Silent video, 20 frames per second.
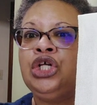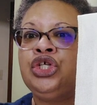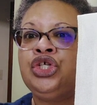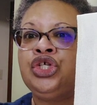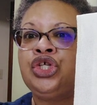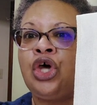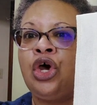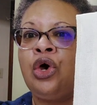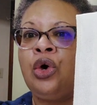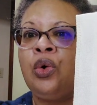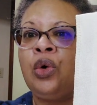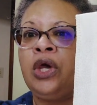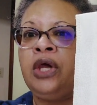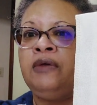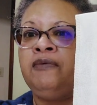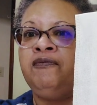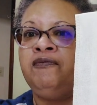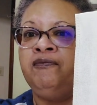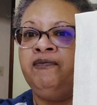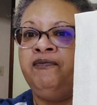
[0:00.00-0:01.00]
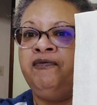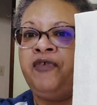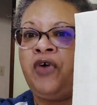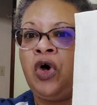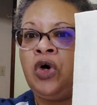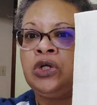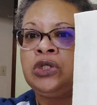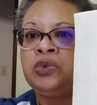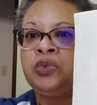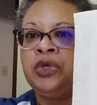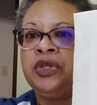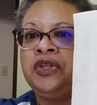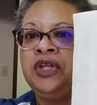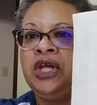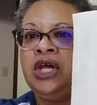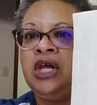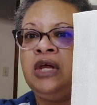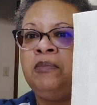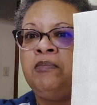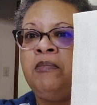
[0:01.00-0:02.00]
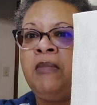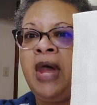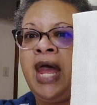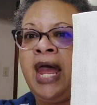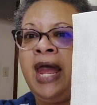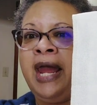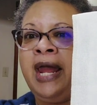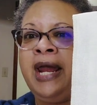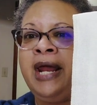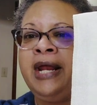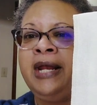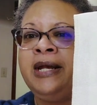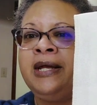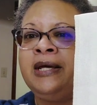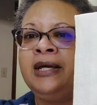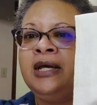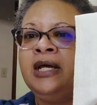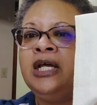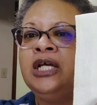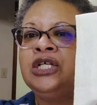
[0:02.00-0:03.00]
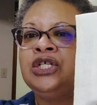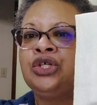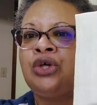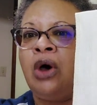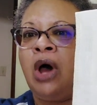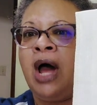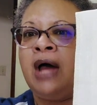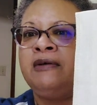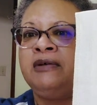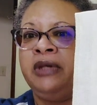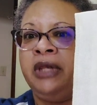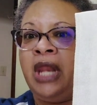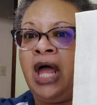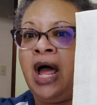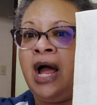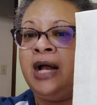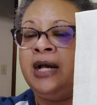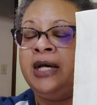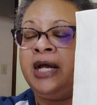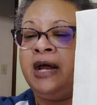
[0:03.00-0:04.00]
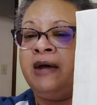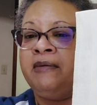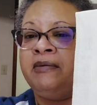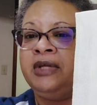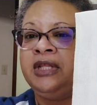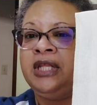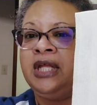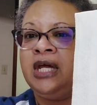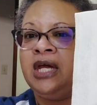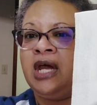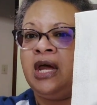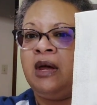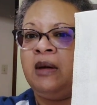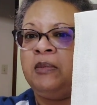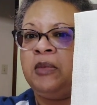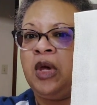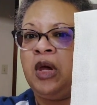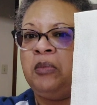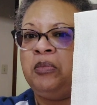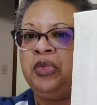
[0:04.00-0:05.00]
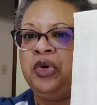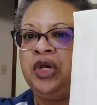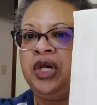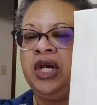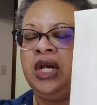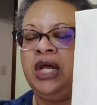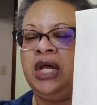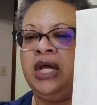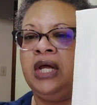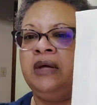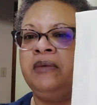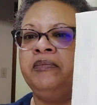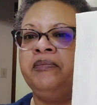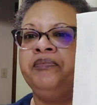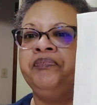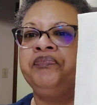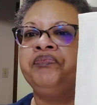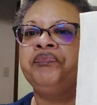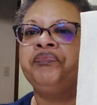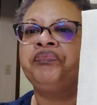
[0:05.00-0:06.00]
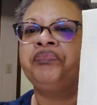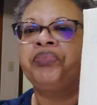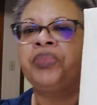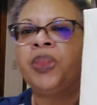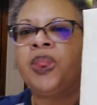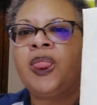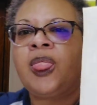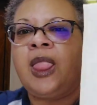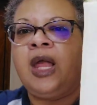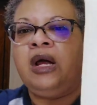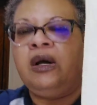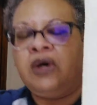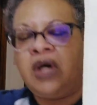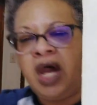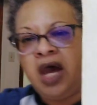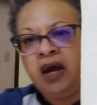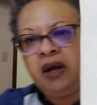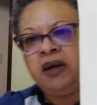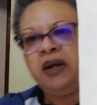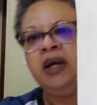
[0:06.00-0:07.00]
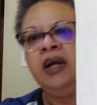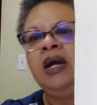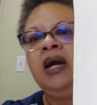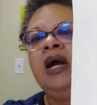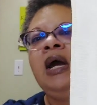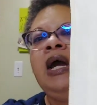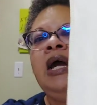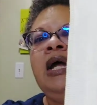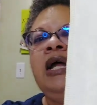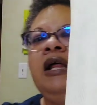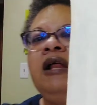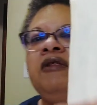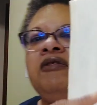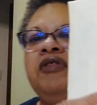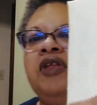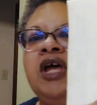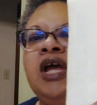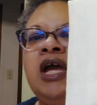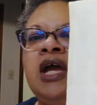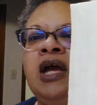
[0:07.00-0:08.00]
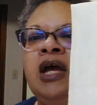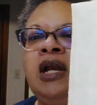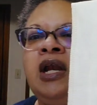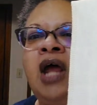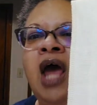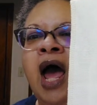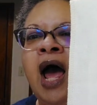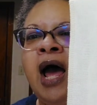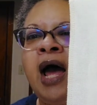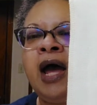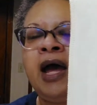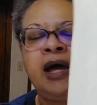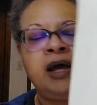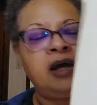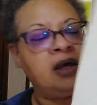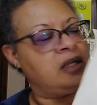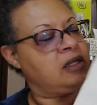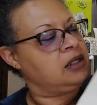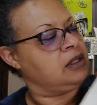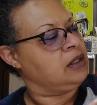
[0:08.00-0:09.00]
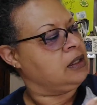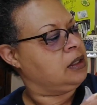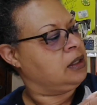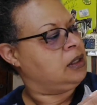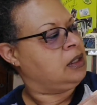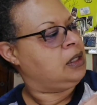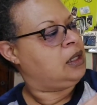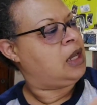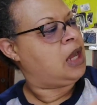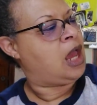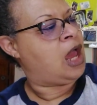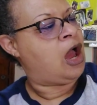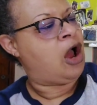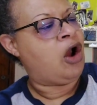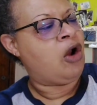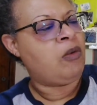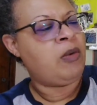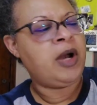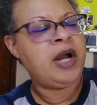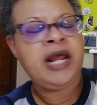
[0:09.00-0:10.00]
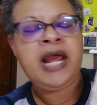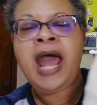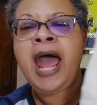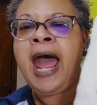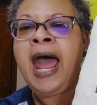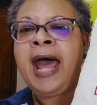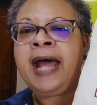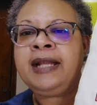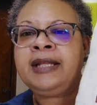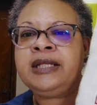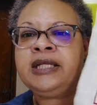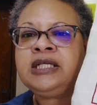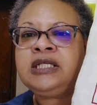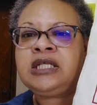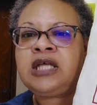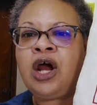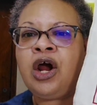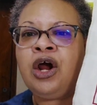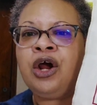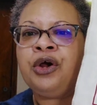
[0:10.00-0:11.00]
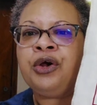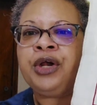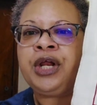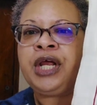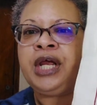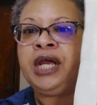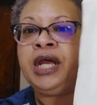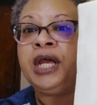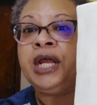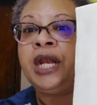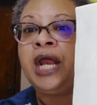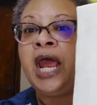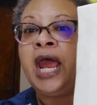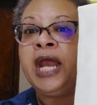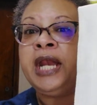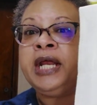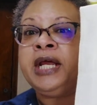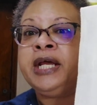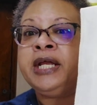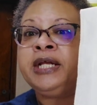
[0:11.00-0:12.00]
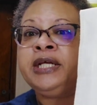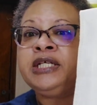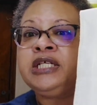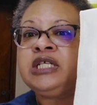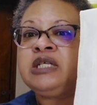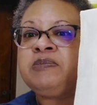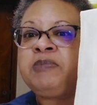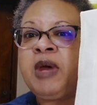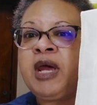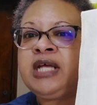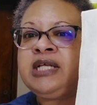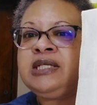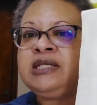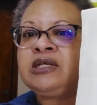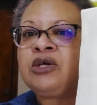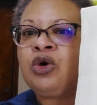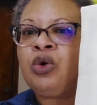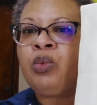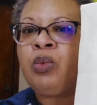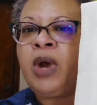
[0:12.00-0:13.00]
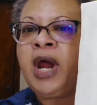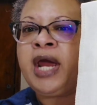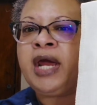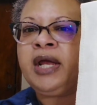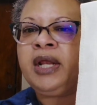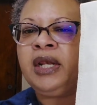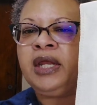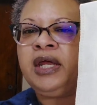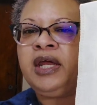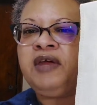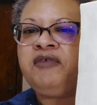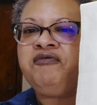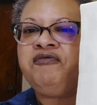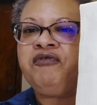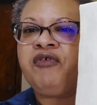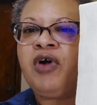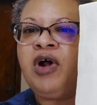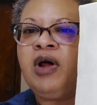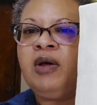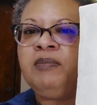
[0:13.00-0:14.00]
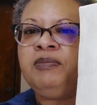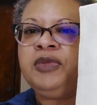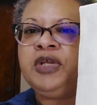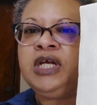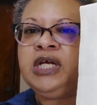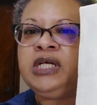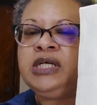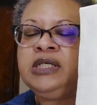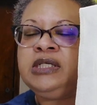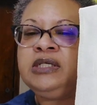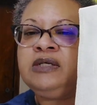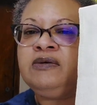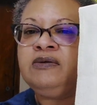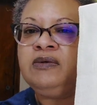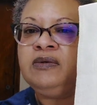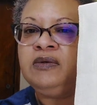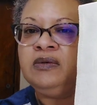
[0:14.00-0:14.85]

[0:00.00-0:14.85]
So it falls within made. So I lined everything up and put it in. Okay. Then I already had this urn in and it is spaced correctly from the